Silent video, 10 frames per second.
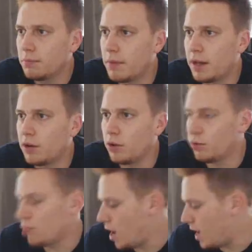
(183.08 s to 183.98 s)
Man
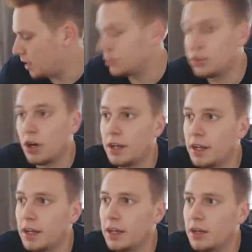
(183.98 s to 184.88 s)
on the right-hand side
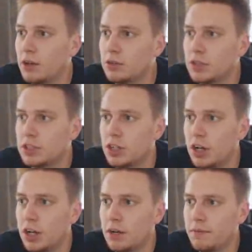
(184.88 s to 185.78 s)
here in Andre
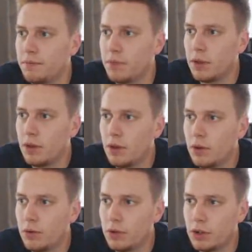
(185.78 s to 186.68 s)
Schürrle.
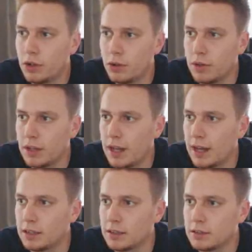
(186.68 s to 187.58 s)
What are you going to do with it,
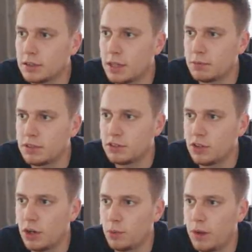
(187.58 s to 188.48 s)
lad? Skips
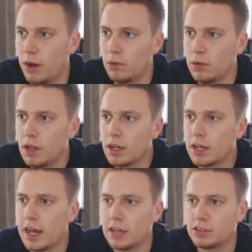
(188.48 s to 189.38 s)
inside well.
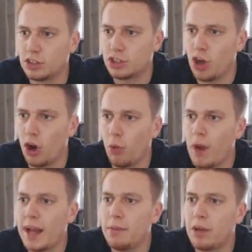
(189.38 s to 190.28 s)
Gets the shot
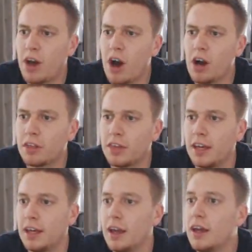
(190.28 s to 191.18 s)
away.
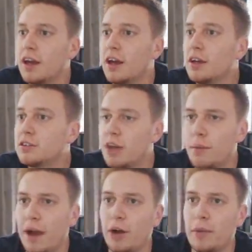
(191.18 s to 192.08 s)
McCarthy
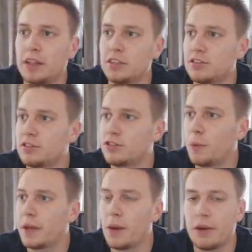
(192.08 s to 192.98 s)
somehow manages to
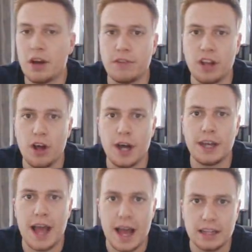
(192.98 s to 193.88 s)
stop it going over the
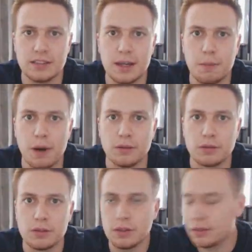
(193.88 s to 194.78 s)
line at his near
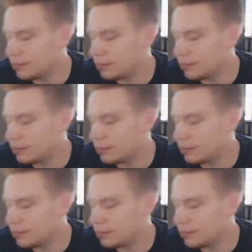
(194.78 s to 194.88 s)
post.